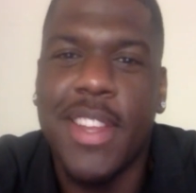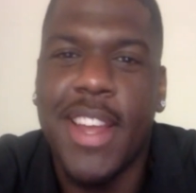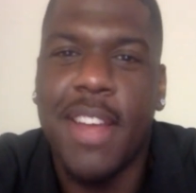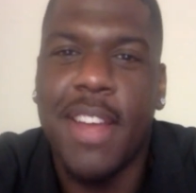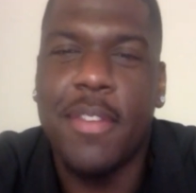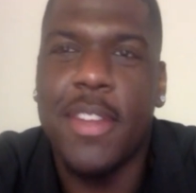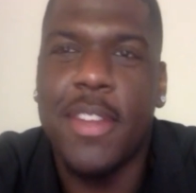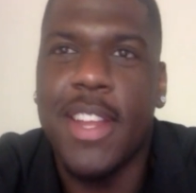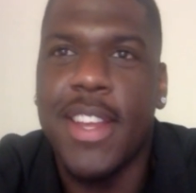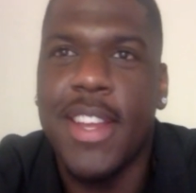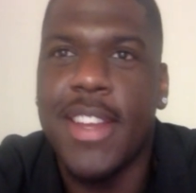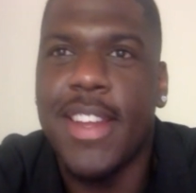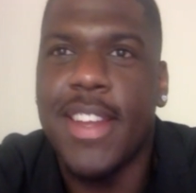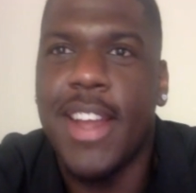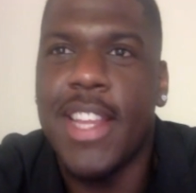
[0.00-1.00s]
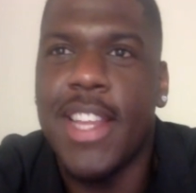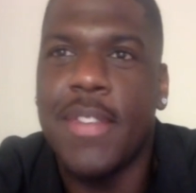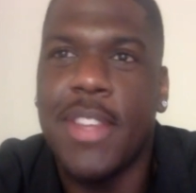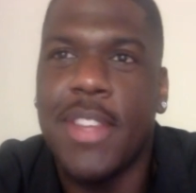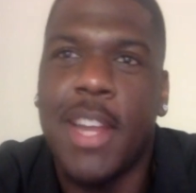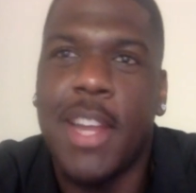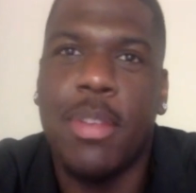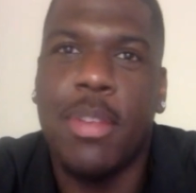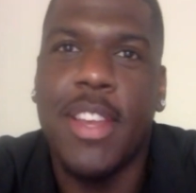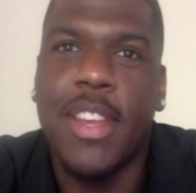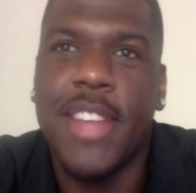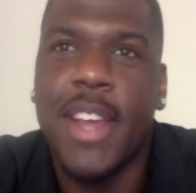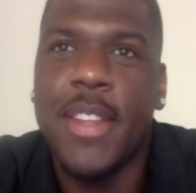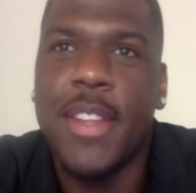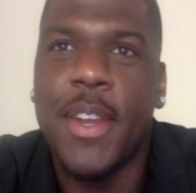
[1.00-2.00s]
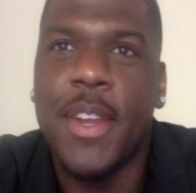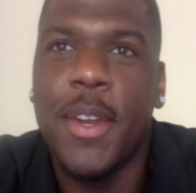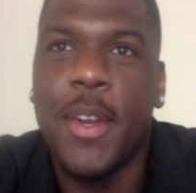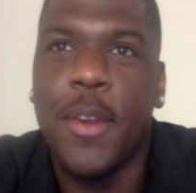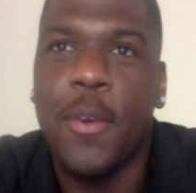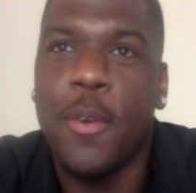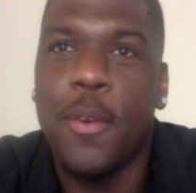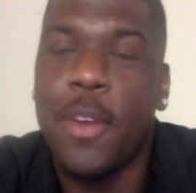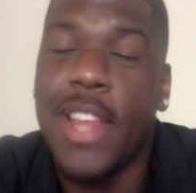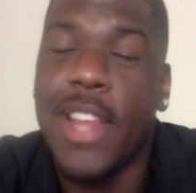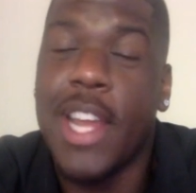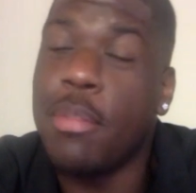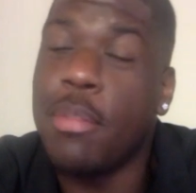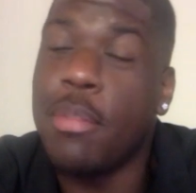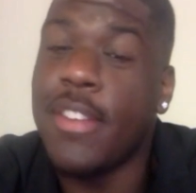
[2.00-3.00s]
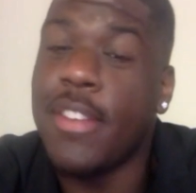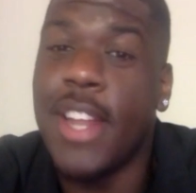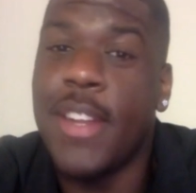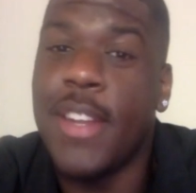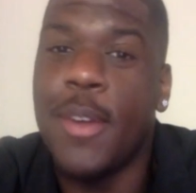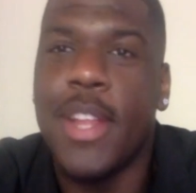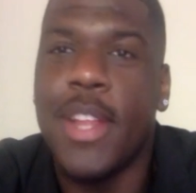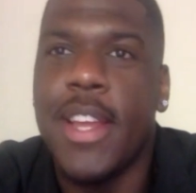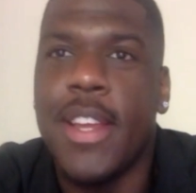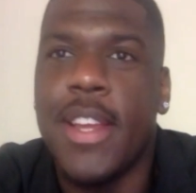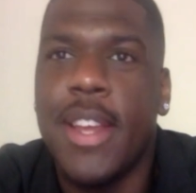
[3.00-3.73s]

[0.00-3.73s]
Like I feel like I left a lot of plays out there, and there are a lot of plays that I don't like.